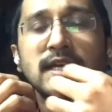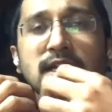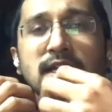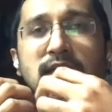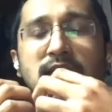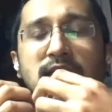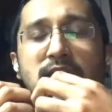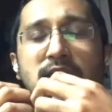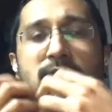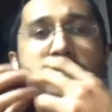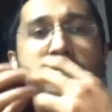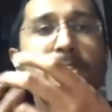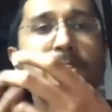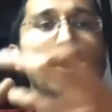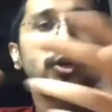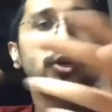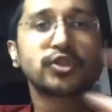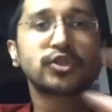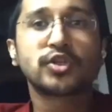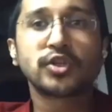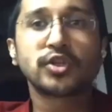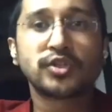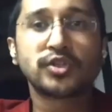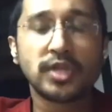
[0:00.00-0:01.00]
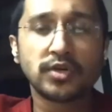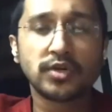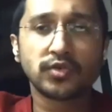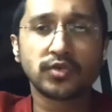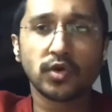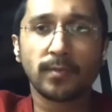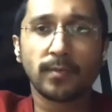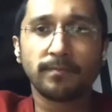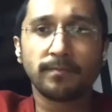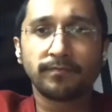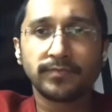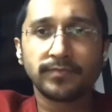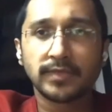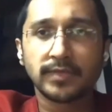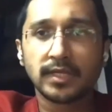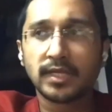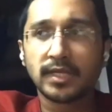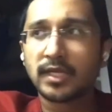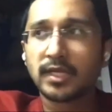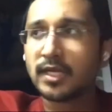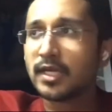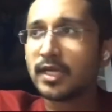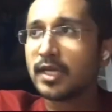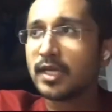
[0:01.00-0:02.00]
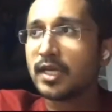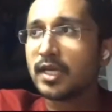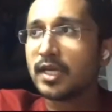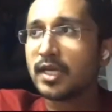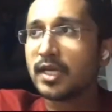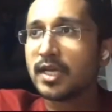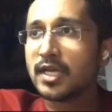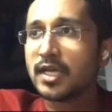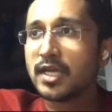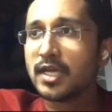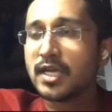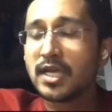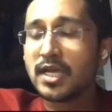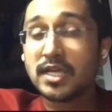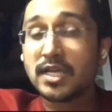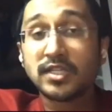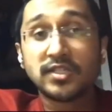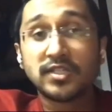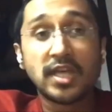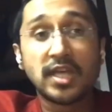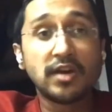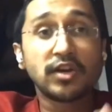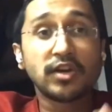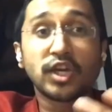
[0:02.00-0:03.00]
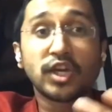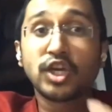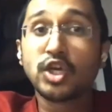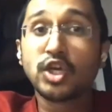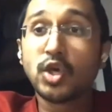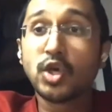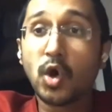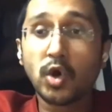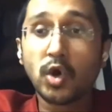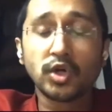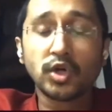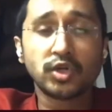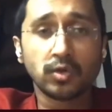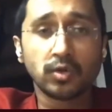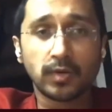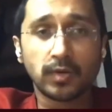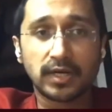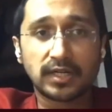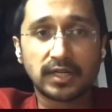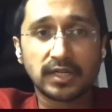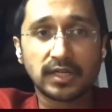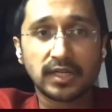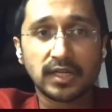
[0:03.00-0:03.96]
imposter syndrome. Is there a cure to it?